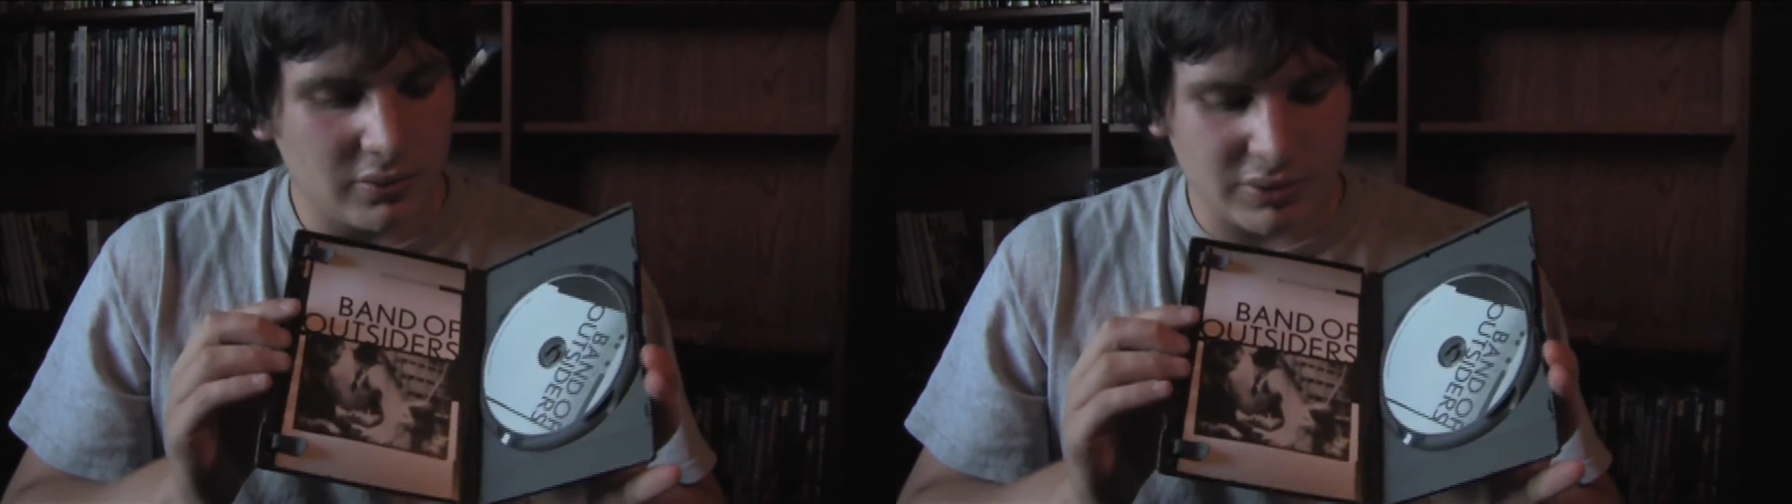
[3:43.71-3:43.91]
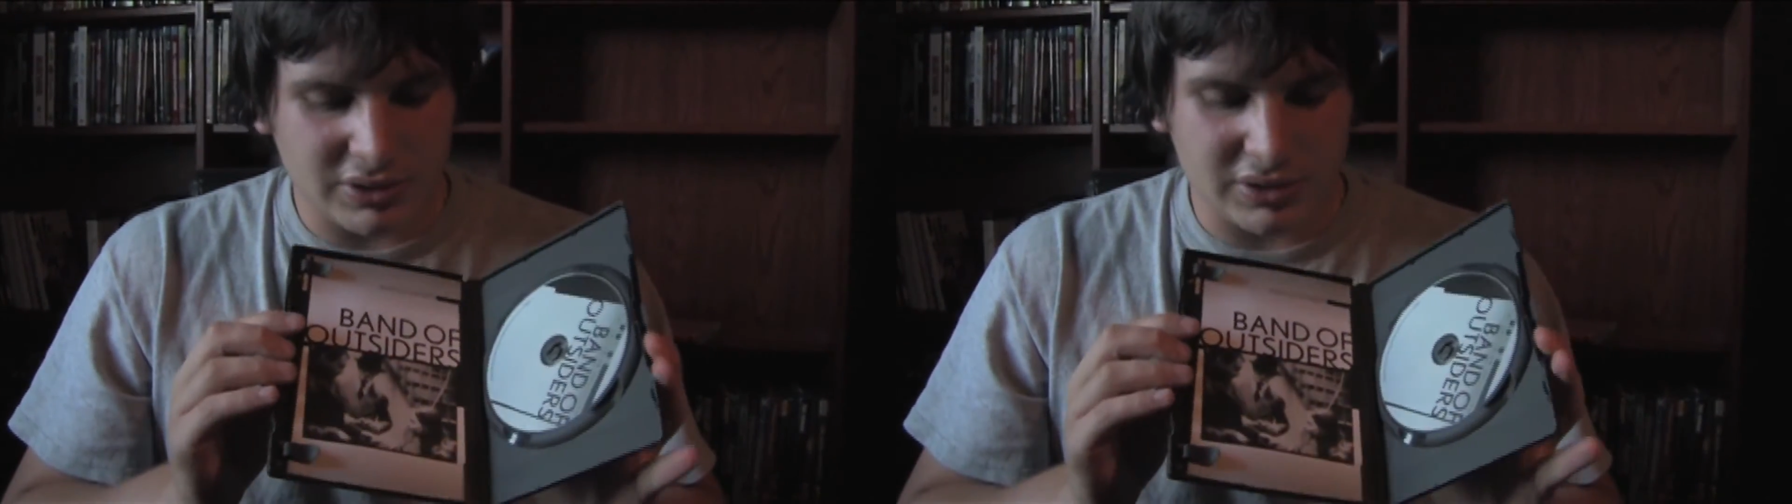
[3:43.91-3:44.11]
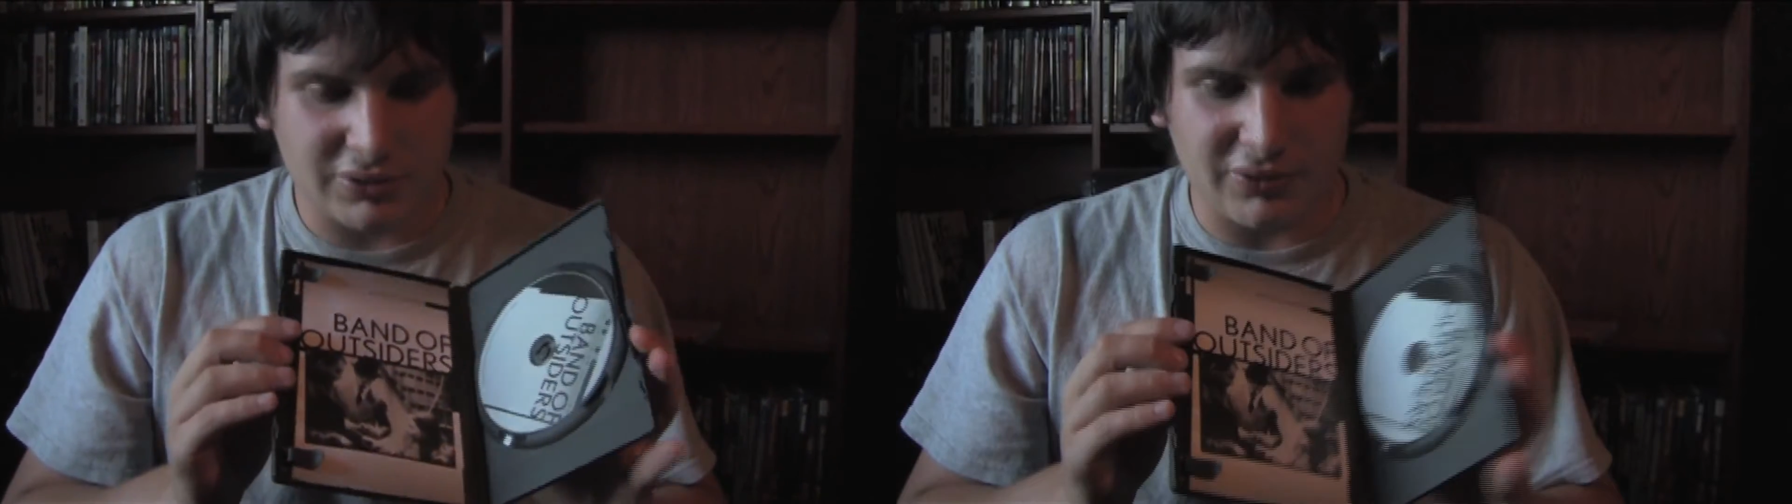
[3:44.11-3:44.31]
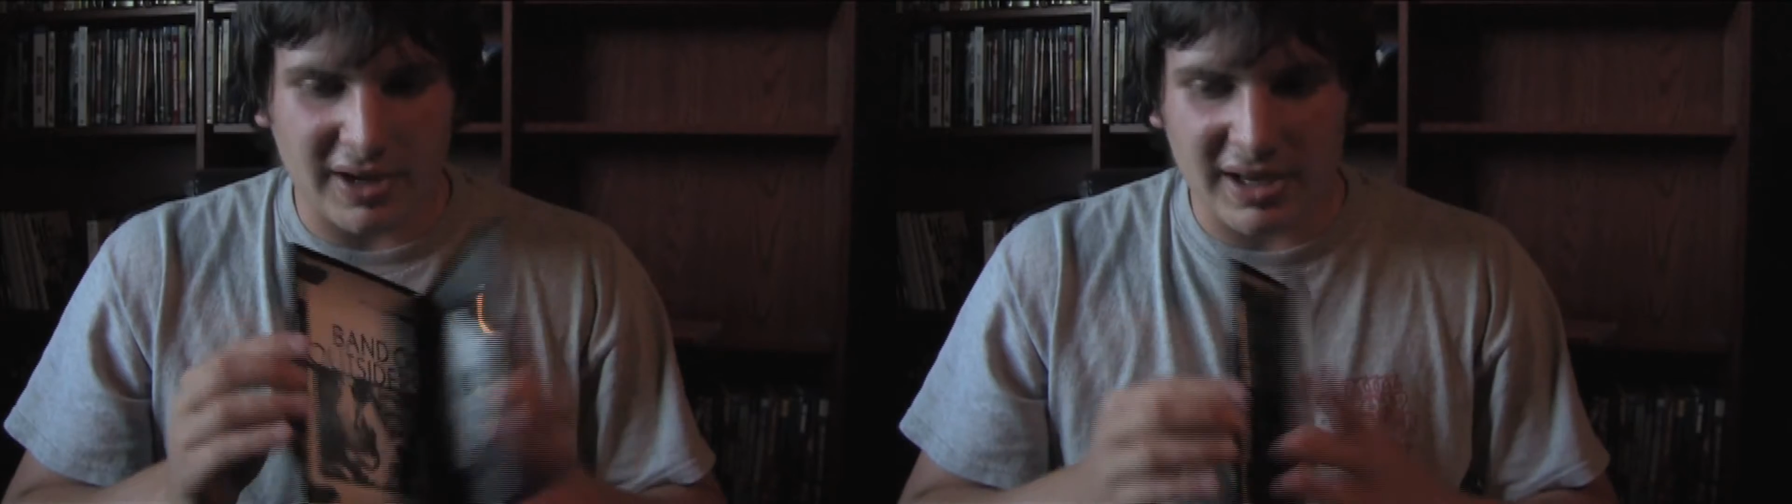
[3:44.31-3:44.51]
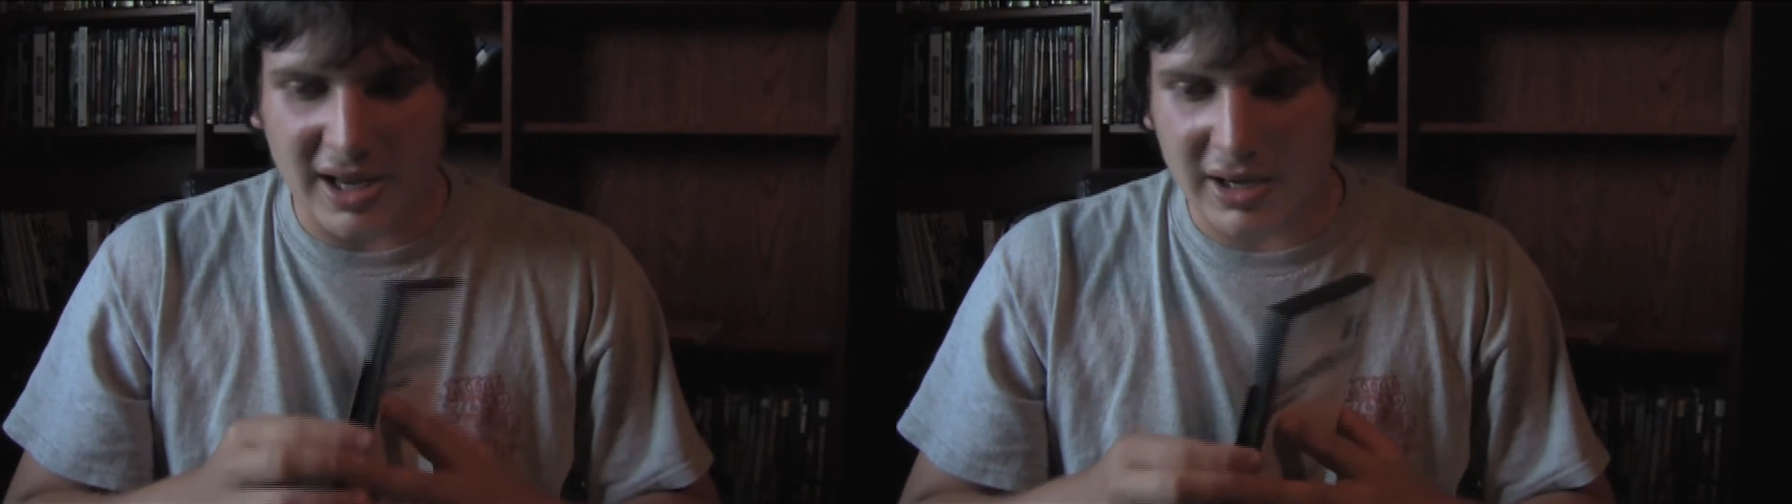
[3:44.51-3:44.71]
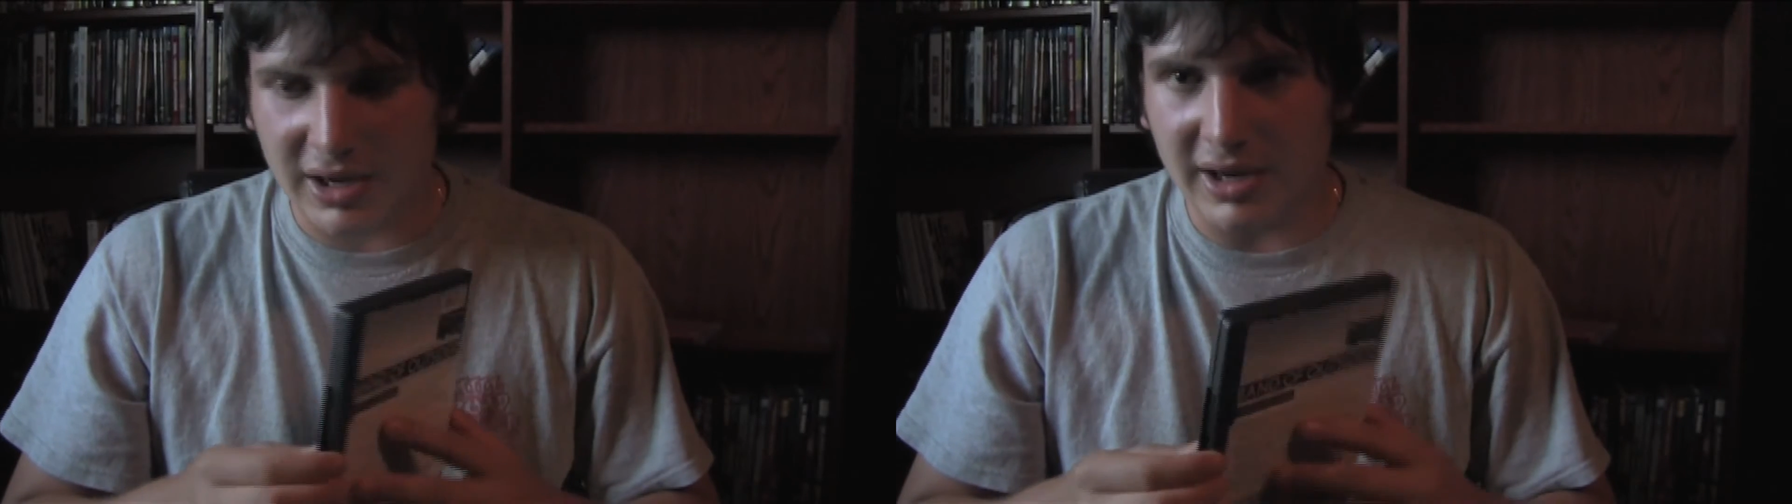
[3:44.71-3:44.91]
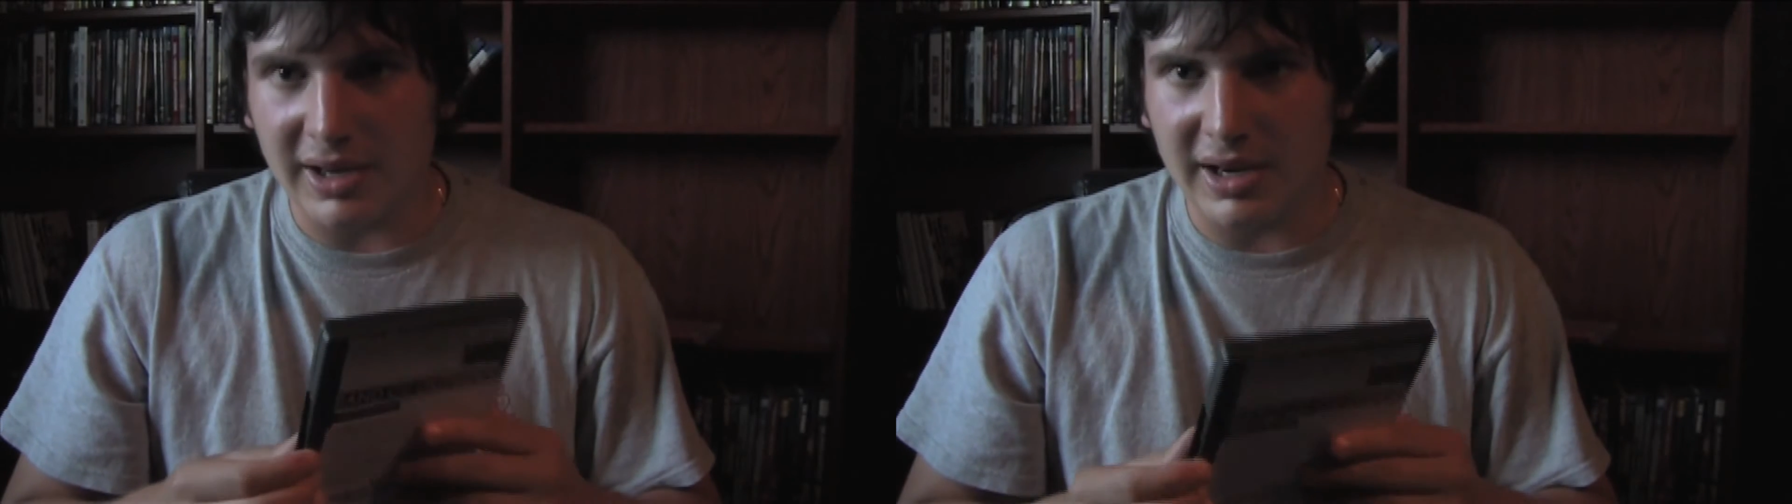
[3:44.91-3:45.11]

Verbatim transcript: which is great, and it,